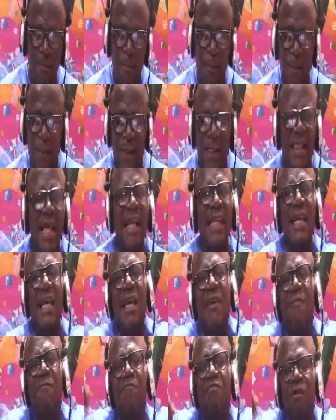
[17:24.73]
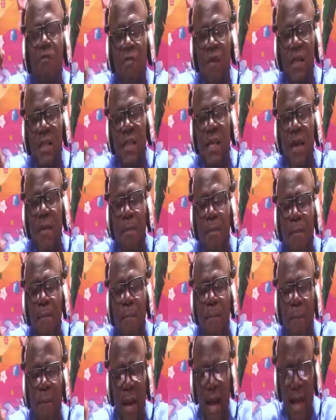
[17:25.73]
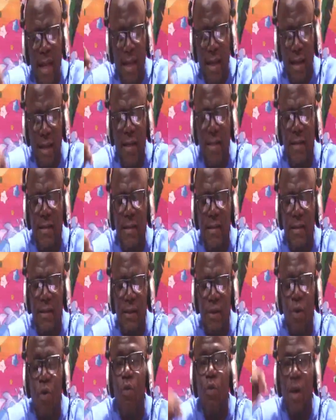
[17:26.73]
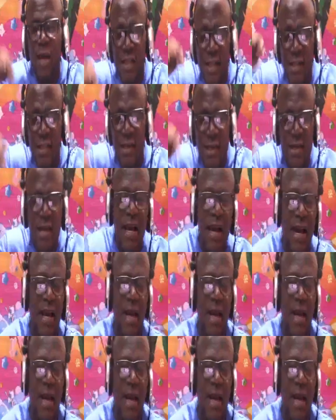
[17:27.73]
That if Professor Mike Okwe Senior,